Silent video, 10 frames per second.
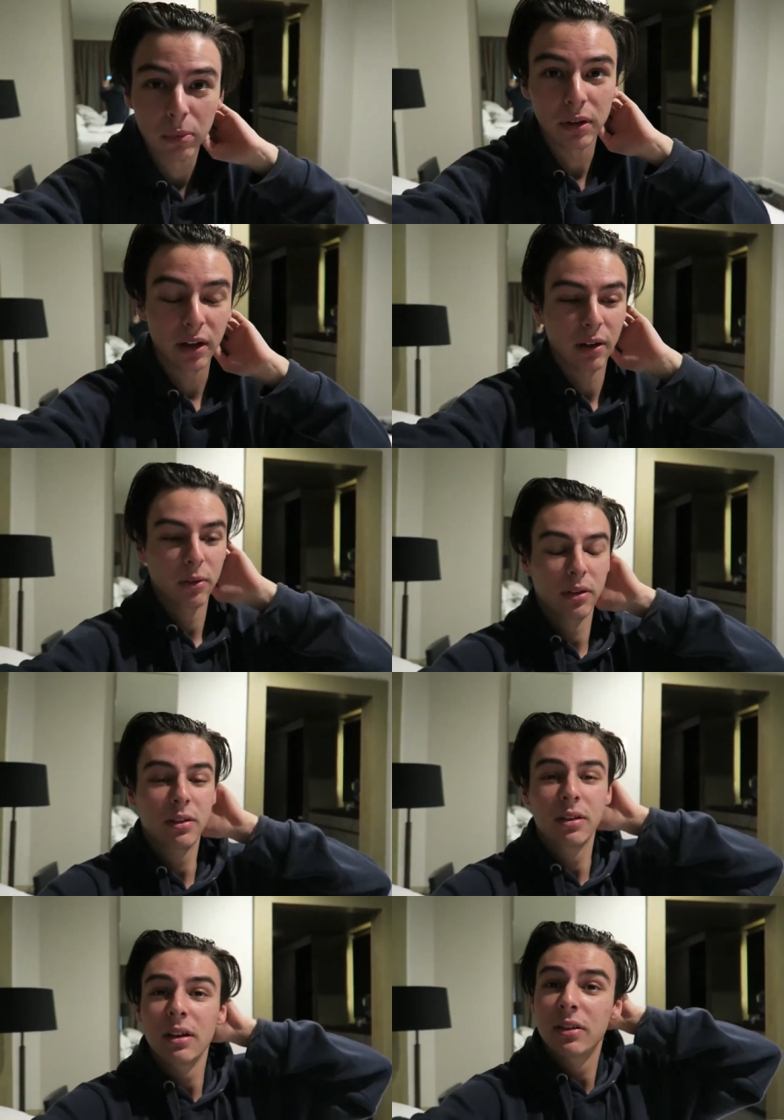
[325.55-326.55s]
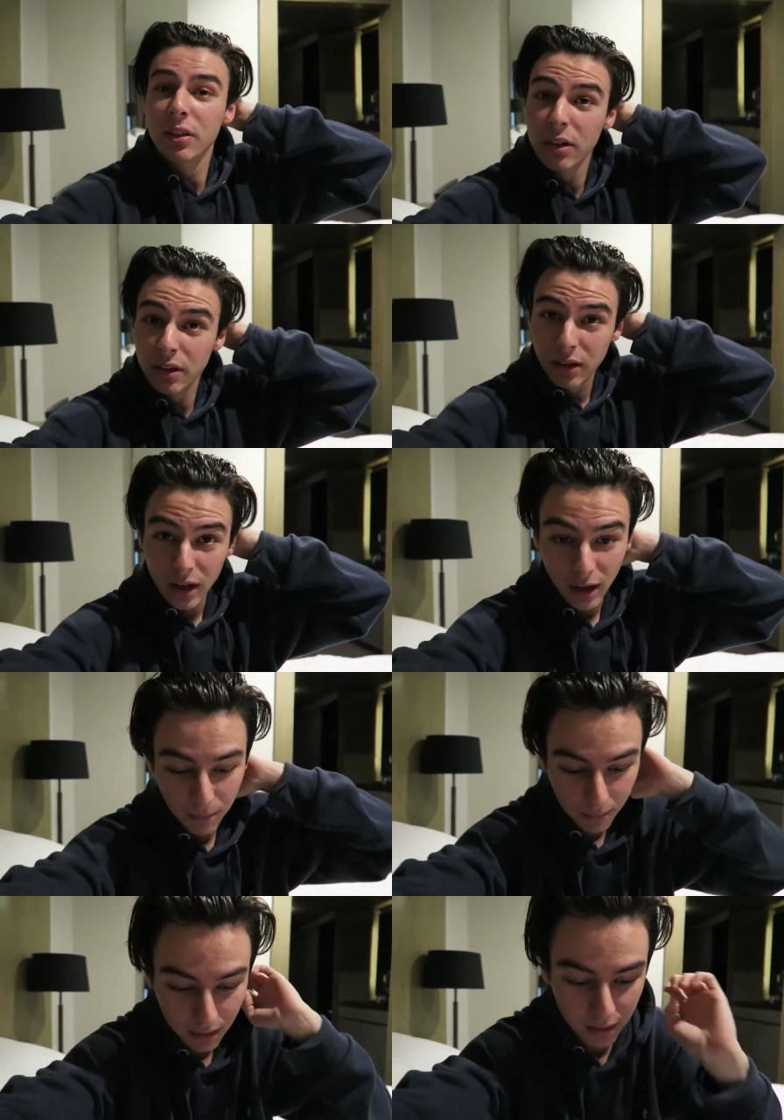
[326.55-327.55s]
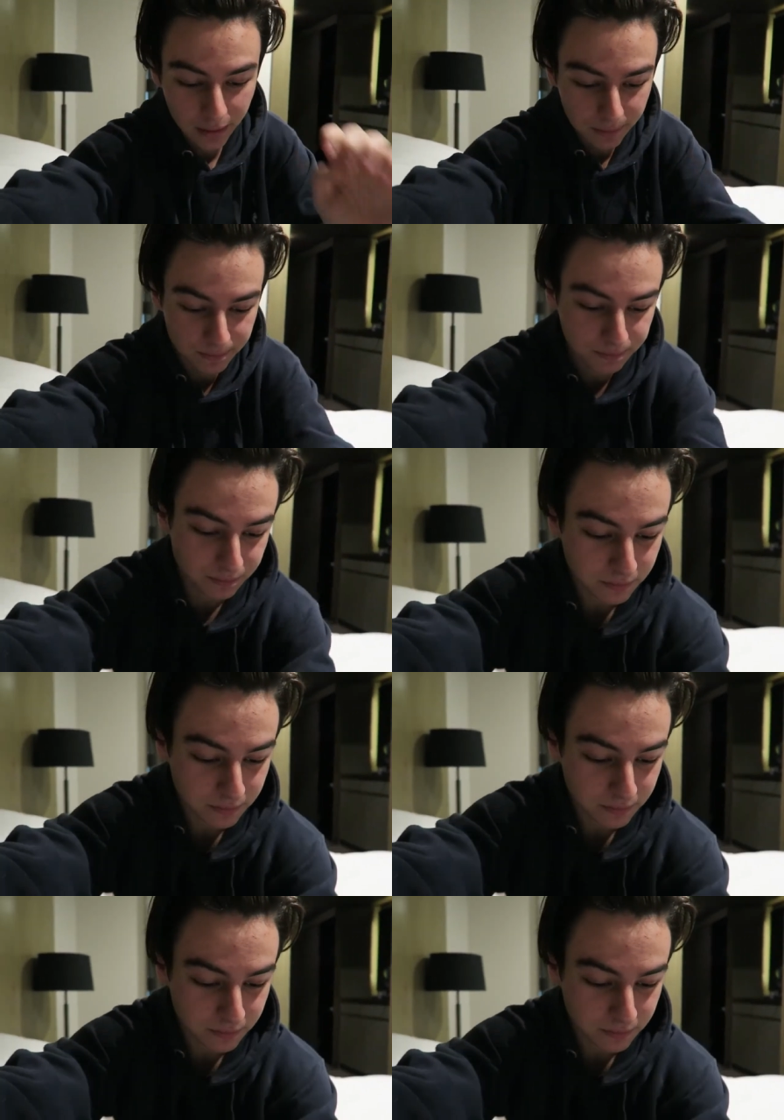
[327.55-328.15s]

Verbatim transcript: But yeah, it was such a good game. Um,